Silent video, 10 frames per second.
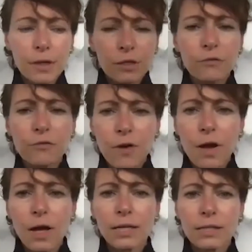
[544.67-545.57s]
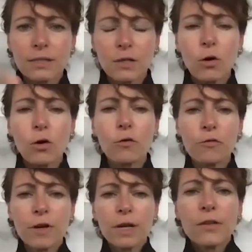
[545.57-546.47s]
confines
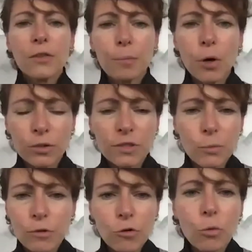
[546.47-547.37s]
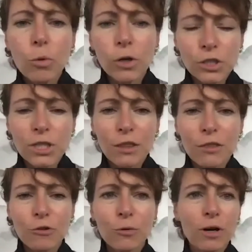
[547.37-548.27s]
of the box that we're all watching
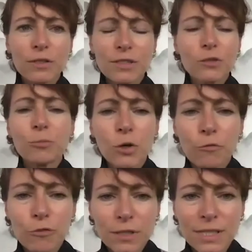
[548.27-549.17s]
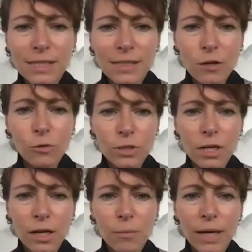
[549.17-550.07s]
through our Zoom conferences the whole
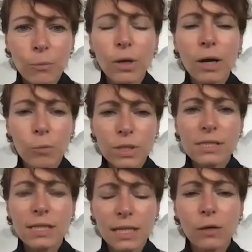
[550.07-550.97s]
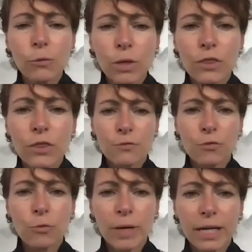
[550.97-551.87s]
time. And we're sticking with that
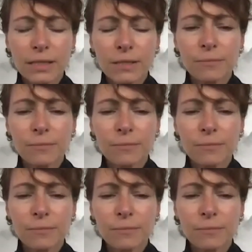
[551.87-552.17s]
as the format.